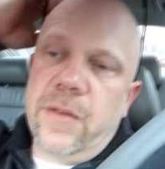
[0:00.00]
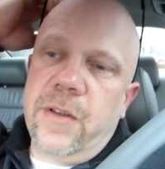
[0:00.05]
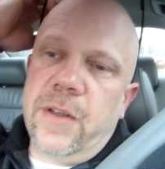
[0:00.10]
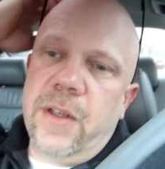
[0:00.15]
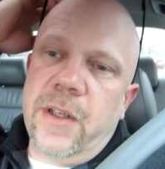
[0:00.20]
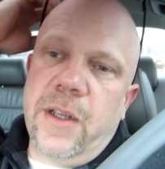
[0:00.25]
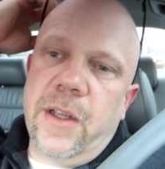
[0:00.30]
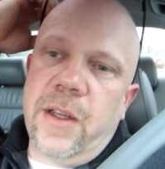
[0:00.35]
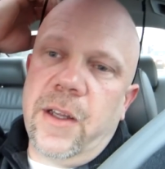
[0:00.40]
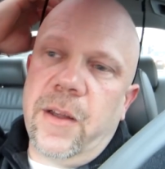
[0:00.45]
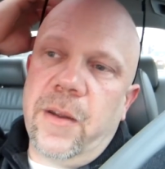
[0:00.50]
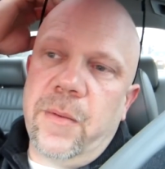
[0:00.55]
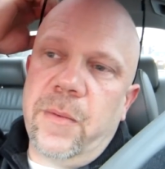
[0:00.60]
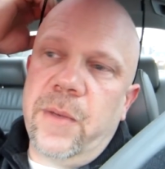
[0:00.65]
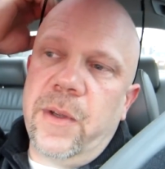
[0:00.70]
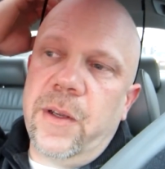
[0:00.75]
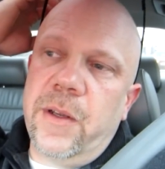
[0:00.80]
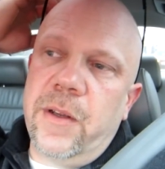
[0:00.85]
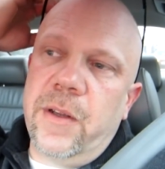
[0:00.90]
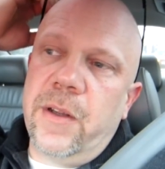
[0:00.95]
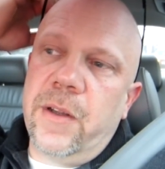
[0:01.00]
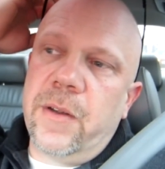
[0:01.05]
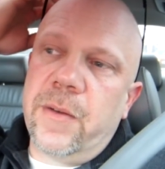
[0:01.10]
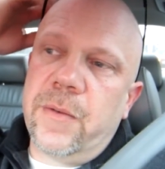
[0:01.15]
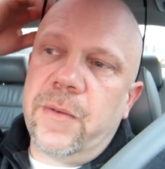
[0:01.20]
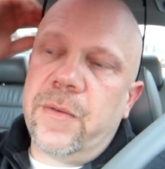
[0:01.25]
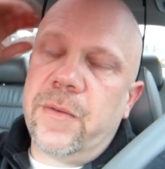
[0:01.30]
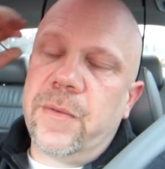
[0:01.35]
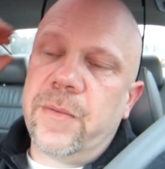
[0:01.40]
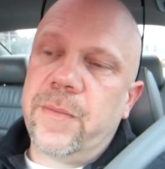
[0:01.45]
Yeah.
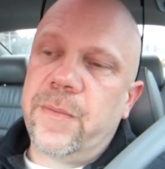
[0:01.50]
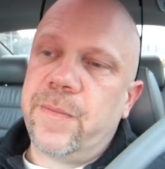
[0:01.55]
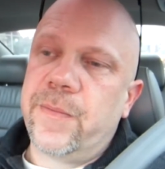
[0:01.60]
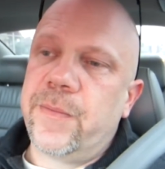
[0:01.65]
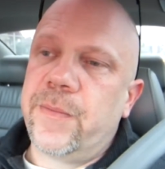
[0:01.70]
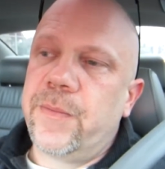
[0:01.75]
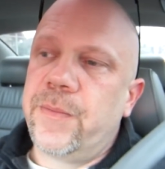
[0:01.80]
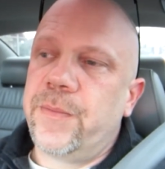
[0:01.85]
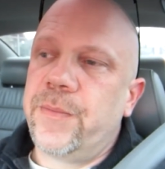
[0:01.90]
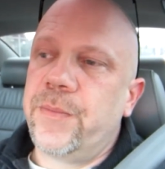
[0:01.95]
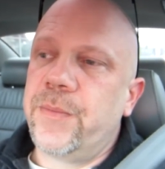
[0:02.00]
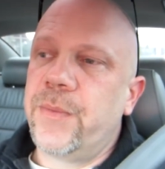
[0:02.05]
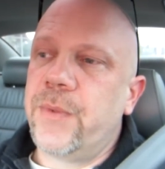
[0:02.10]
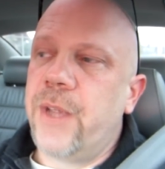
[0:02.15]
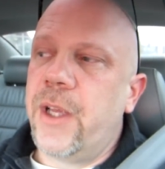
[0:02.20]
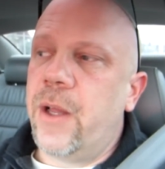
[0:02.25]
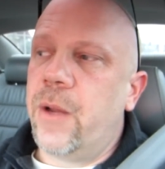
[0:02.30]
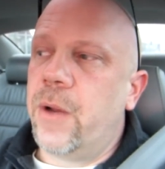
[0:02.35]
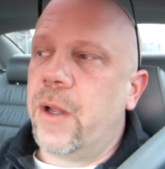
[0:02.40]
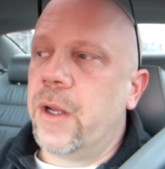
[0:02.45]
Don't